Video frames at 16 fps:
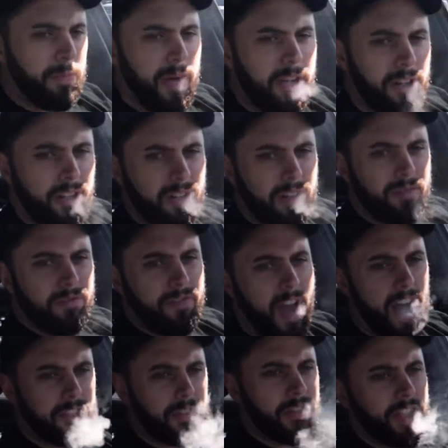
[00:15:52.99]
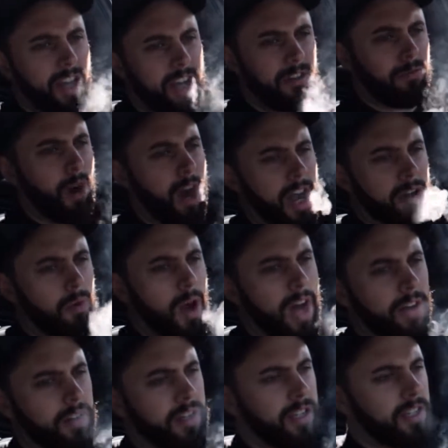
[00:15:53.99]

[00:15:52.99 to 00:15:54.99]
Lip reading: better factory-like ride quality.